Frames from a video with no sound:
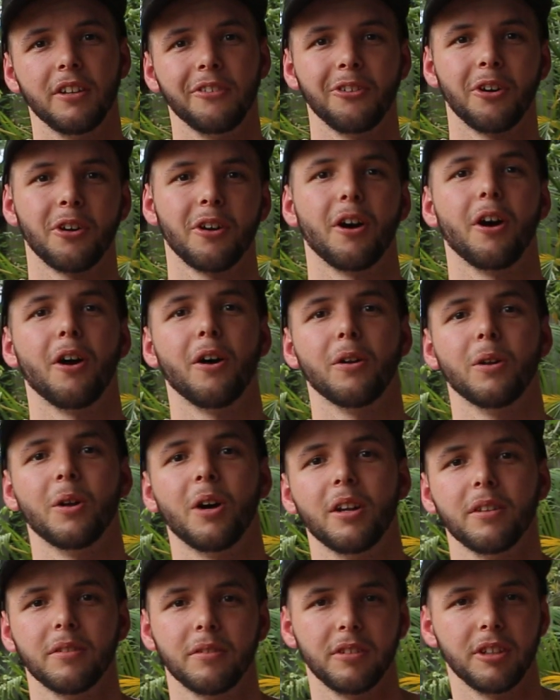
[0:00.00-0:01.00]
Not a whole
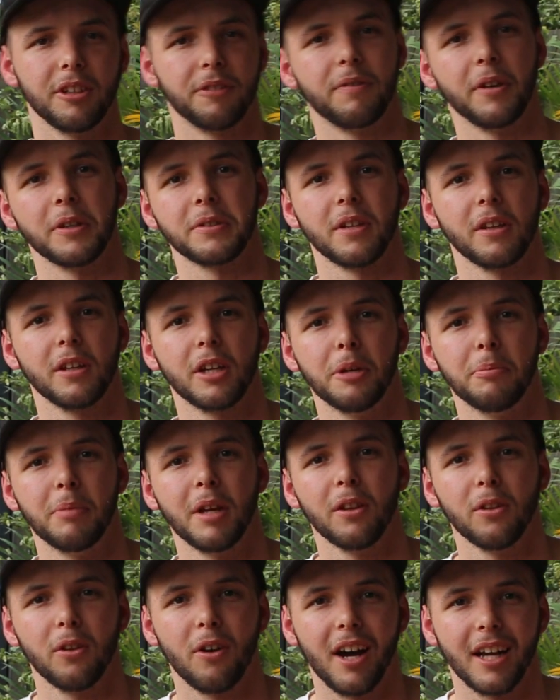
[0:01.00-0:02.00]
lot. This feels a little
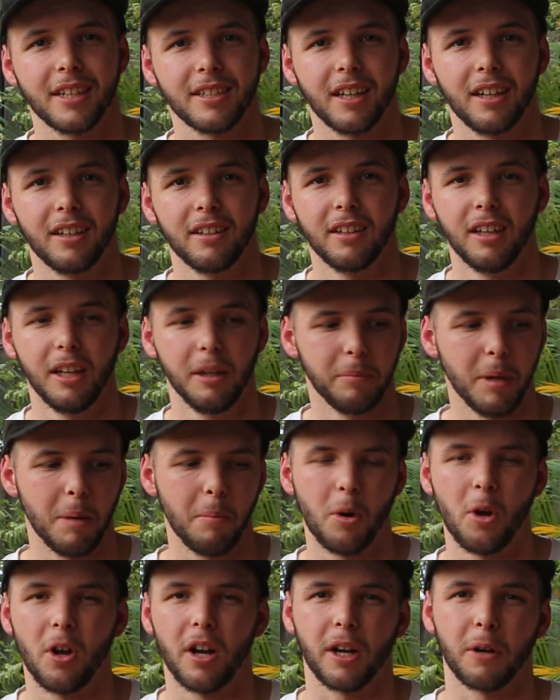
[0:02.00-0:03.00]
bit lighter, a bit
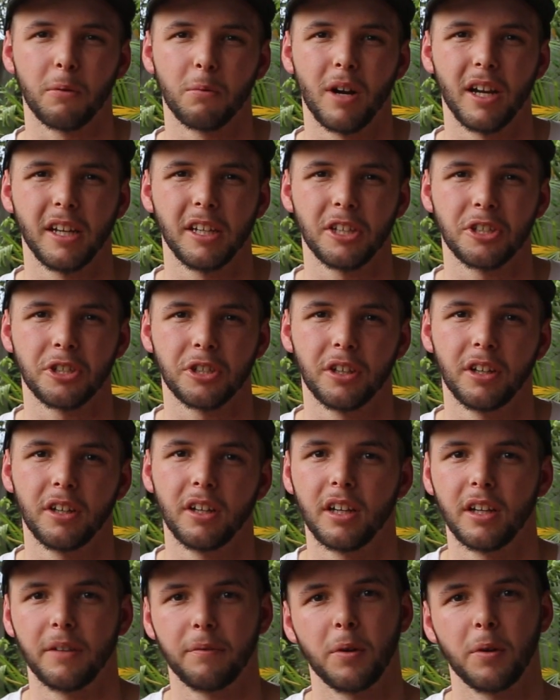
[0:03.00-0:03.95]
more like a running shoe.